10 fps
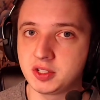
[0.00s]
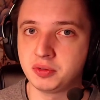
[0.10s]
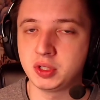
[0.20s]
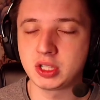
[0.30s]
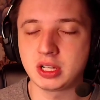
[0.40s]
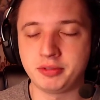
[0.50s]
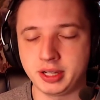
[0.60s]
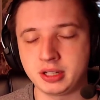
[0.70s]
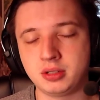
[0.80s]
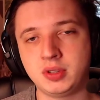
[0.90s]
If you did, leave a
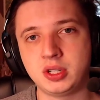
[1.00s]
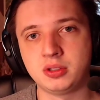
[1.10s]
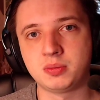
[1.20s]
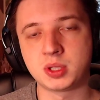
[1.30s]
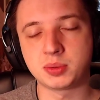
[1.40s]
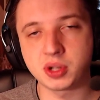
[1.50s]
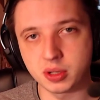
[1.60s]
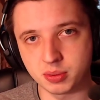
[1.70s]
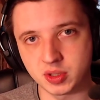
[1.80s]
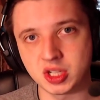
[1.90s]
like on the video, subscribe
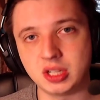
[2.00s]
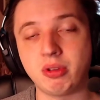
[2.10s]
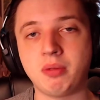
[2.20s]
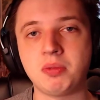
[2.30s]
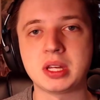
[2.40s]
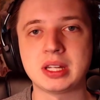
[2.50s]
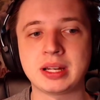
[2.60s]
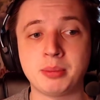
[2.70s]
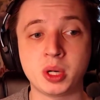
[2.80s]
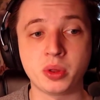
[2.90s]
to my channel if you haven't yet, and
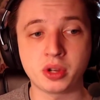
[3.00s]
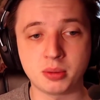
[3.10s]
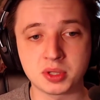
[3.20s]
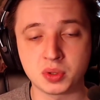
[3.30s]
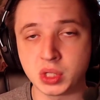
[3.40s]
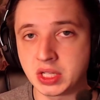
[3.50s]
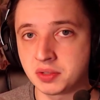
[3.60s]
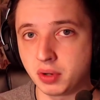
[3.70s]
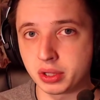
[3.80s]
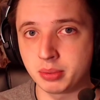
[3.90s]
let me know in the comments what you guys
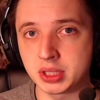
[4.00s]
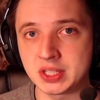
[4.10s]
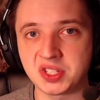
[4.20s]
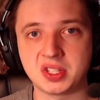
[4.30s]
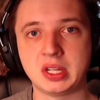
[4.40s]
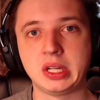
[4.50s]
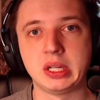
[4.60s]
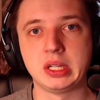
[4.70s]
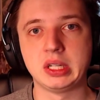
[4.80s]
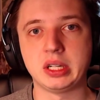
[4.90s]
thought about this.
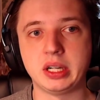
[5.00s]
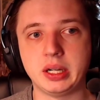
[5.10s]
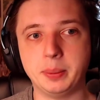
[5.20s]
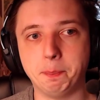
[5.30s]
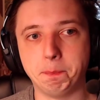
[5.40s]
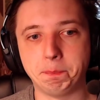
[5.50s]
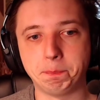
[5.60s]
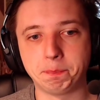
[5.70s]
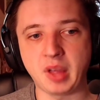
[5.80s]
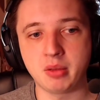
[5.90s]

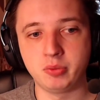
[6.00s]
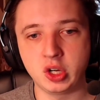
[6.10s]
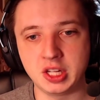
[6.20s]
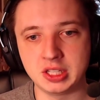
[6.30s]
I'm really